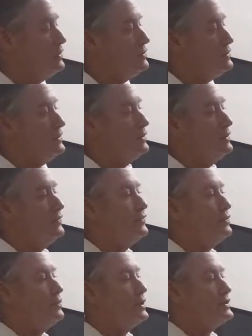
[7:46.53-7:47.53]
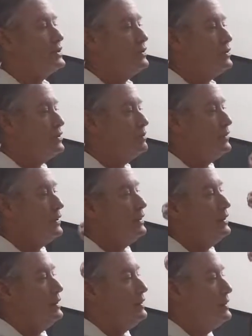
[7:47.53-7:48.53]
utility if you raise that arm
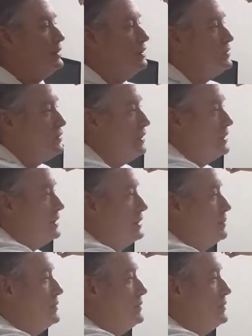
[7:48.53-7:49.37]
and try to keep